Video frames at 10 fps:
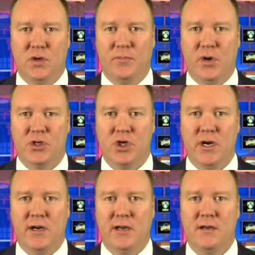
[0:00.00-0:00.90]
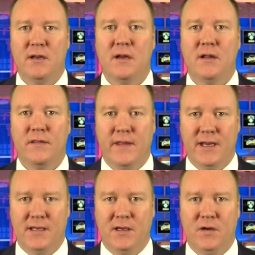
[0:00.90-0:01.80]
appreciate it.
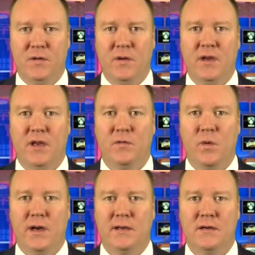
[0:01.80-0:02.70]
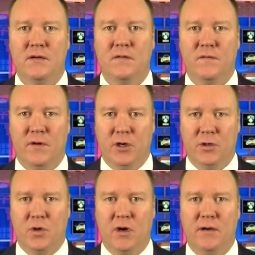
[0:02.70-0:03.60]
Thank you in winning, Vernon
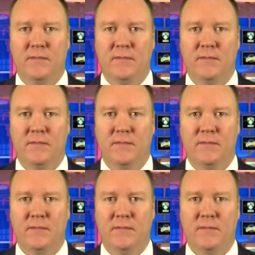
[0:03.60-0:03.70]
Croy.